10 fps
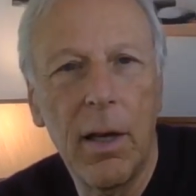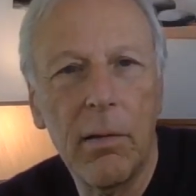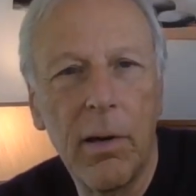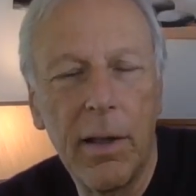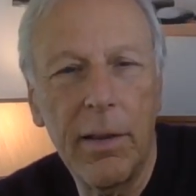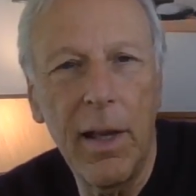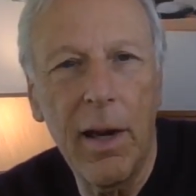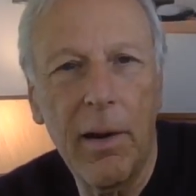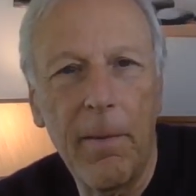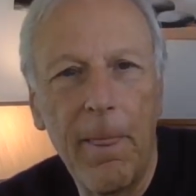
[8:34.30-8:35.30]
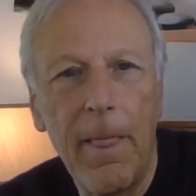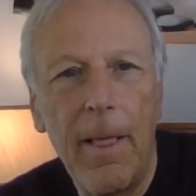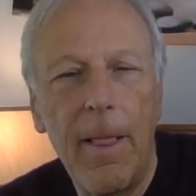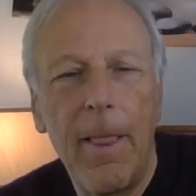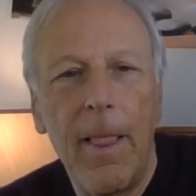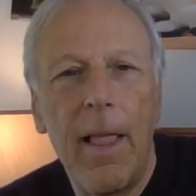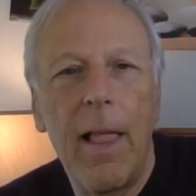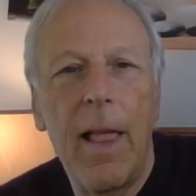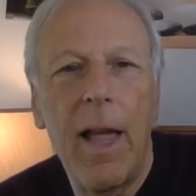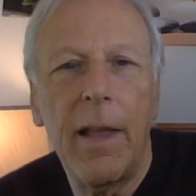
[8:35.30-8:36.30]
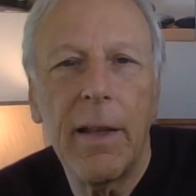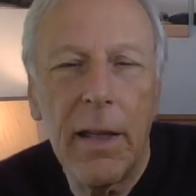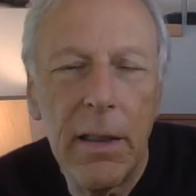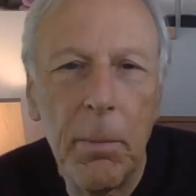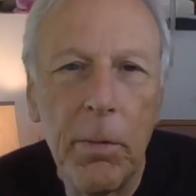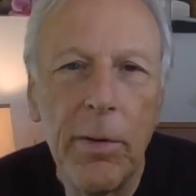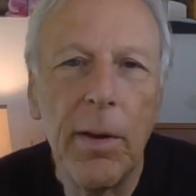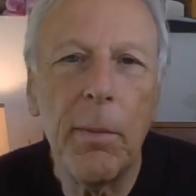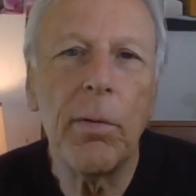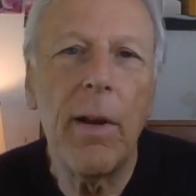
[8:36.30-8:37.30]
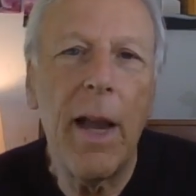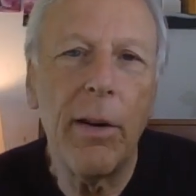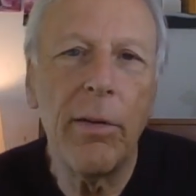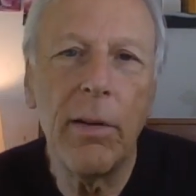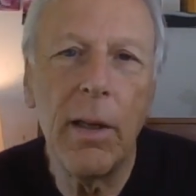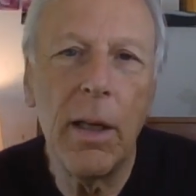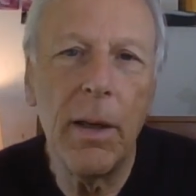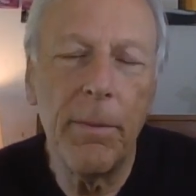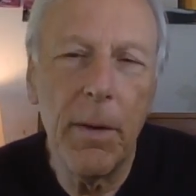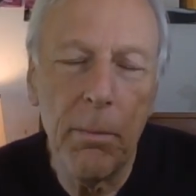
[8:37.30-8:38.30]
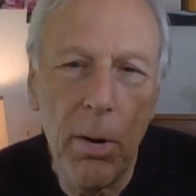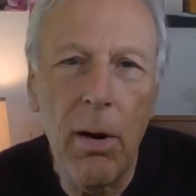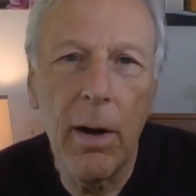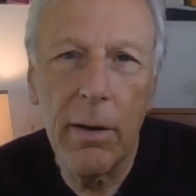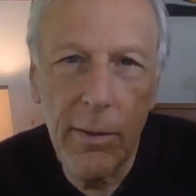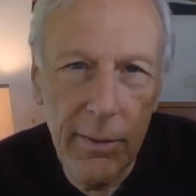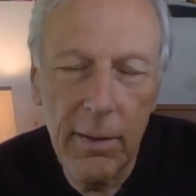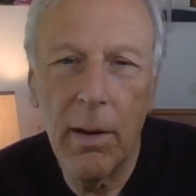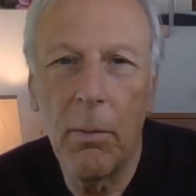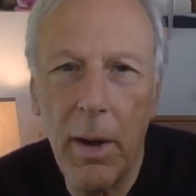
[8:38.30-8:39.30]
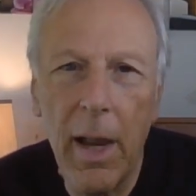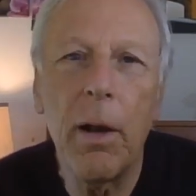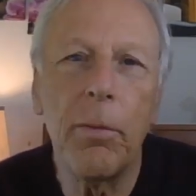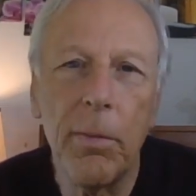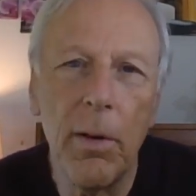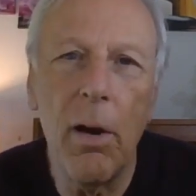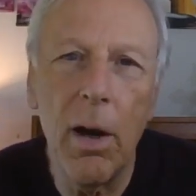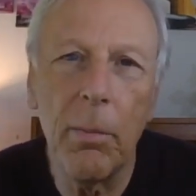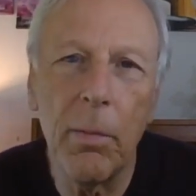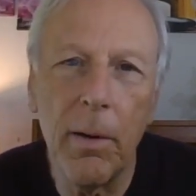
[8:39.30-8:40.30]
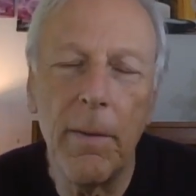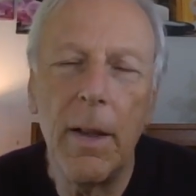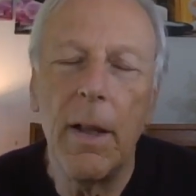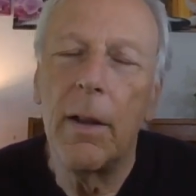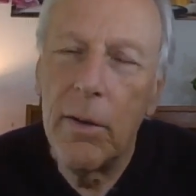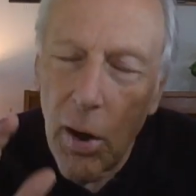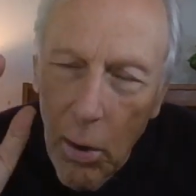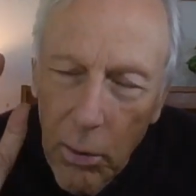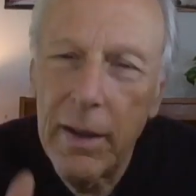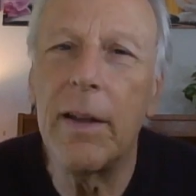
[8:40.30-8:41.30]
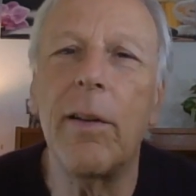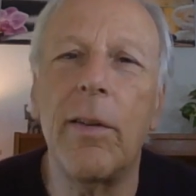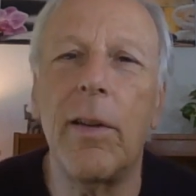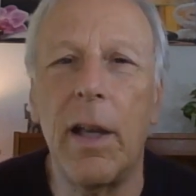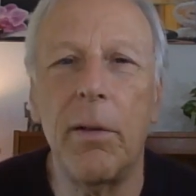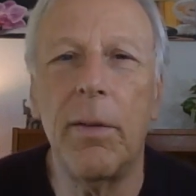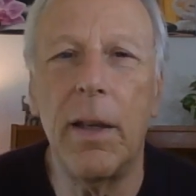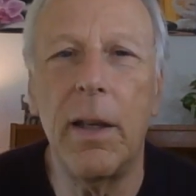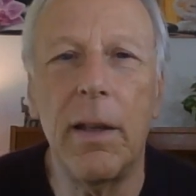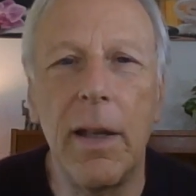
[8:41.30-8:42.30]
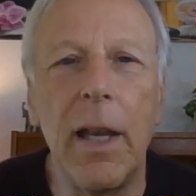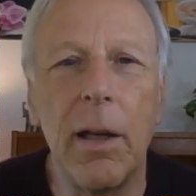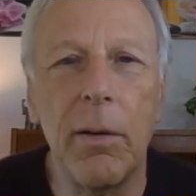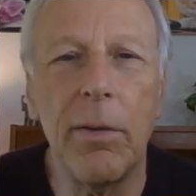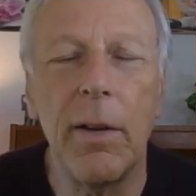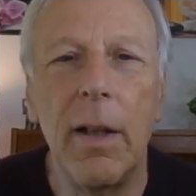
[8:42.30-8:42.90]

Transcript: right there." And the clipper ships were actually parked away out from the harbor, totally in sight of the natives,